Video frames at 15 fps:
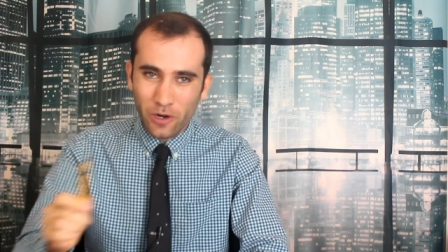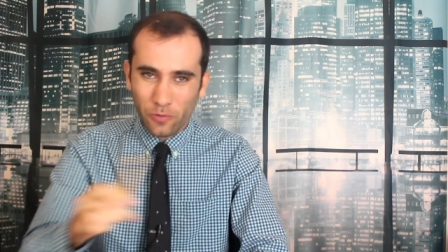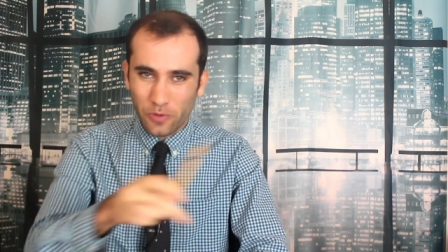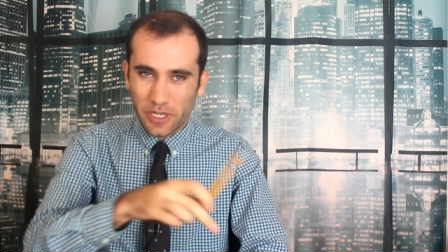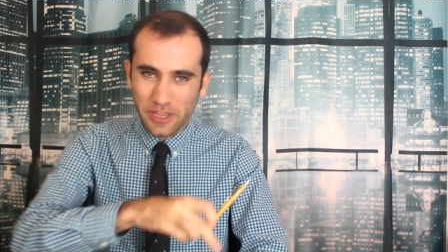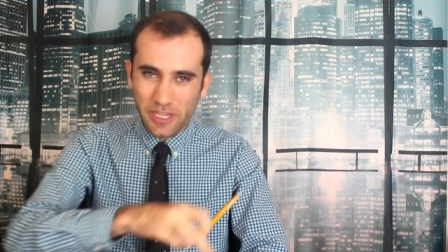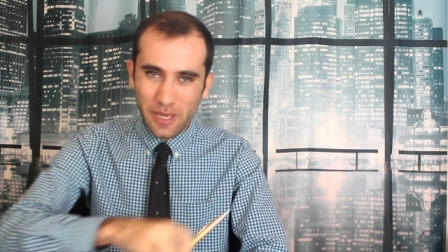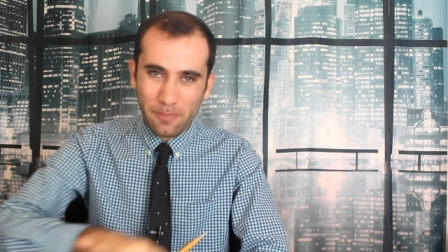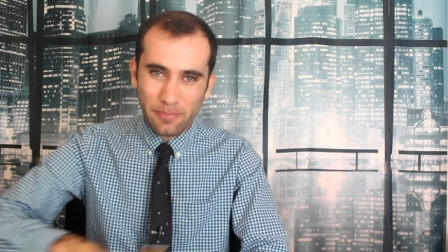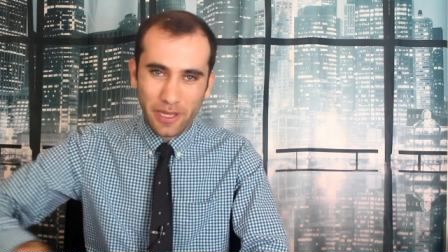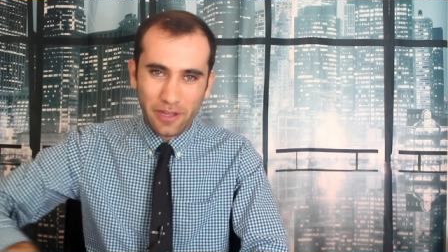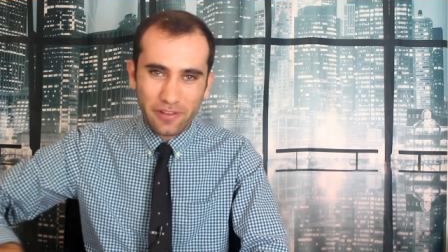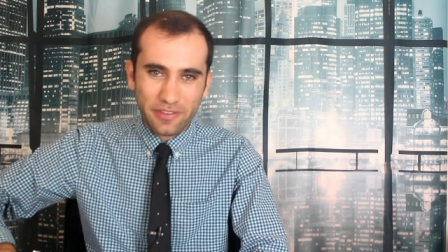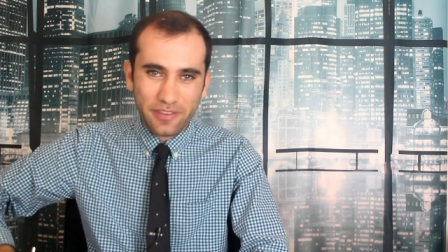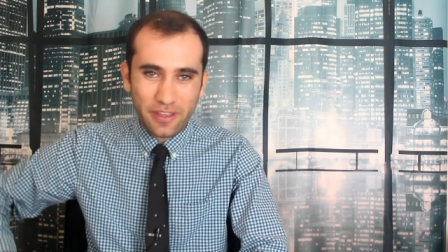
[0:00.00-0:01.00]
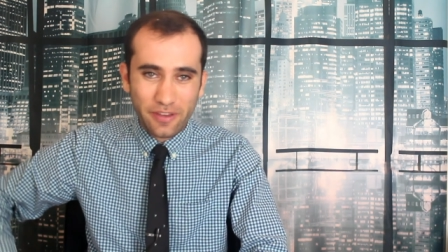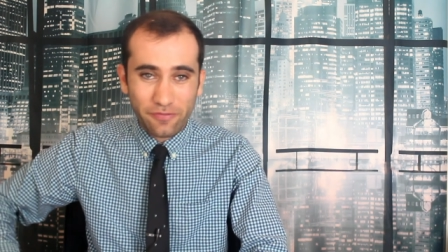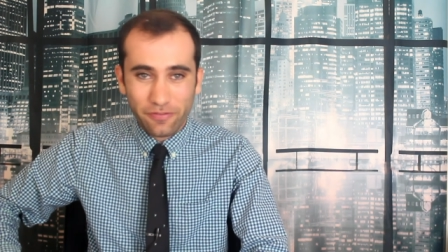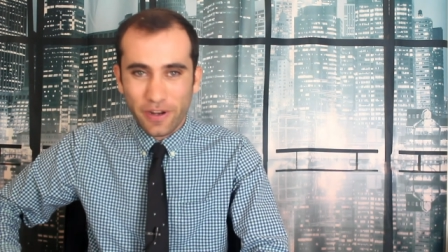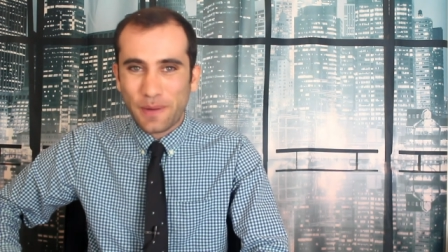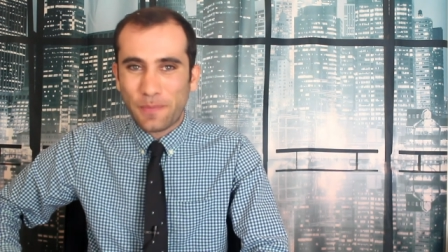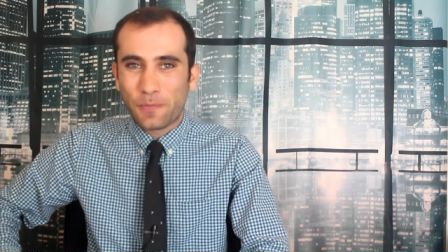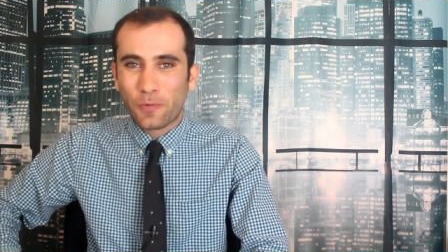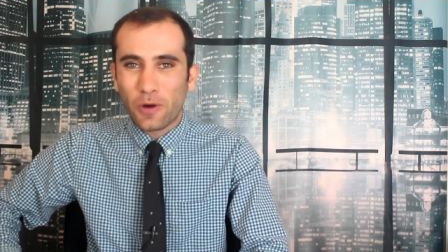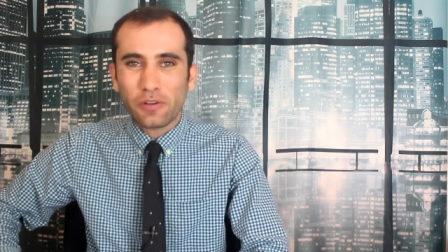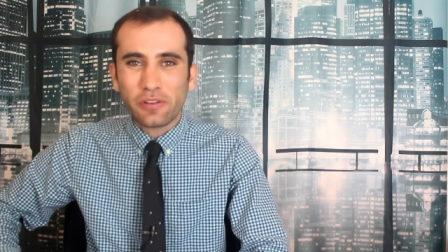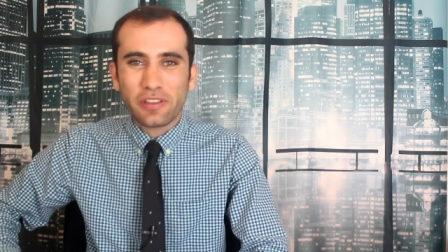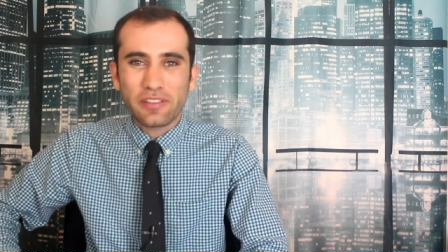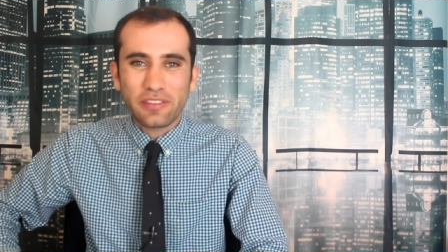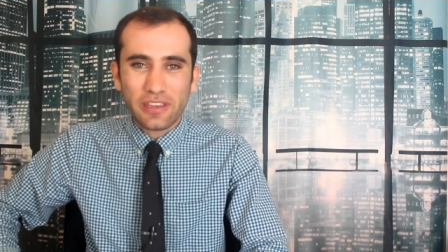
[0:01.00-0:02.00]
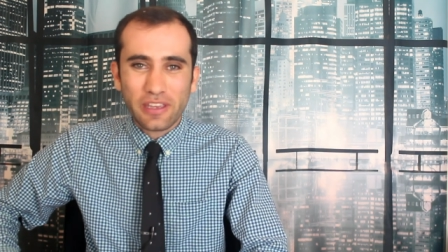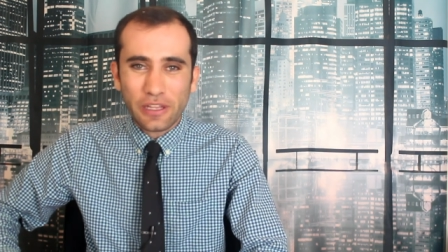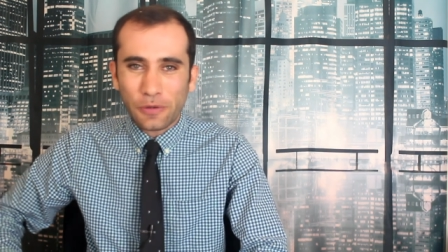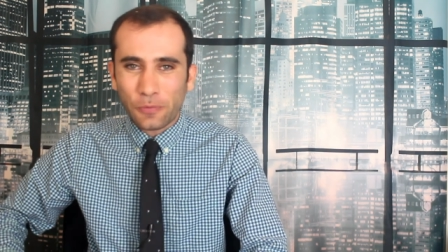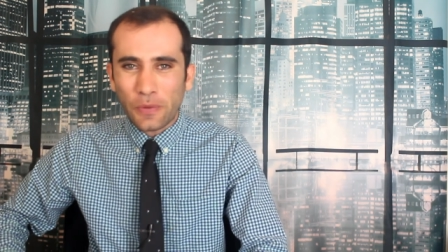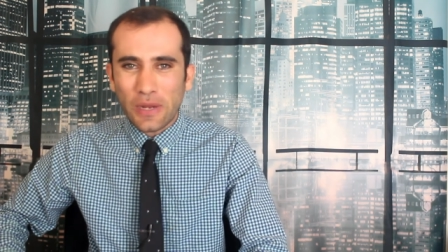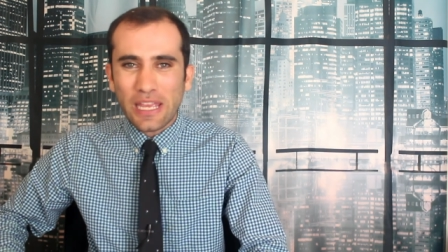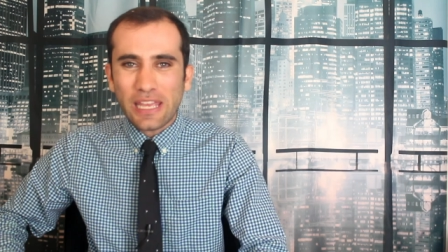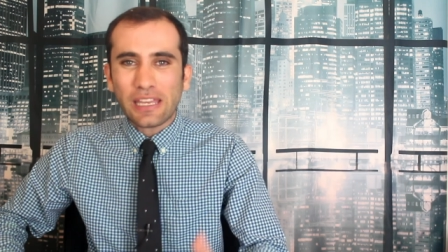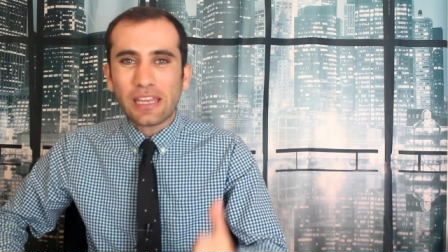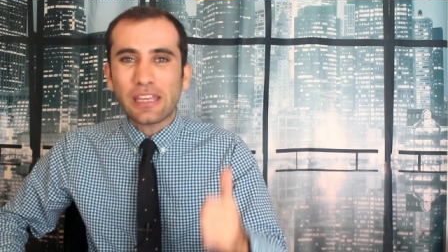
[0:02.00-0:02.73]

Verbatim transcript: Ring that bell so that freedom will continue to ring,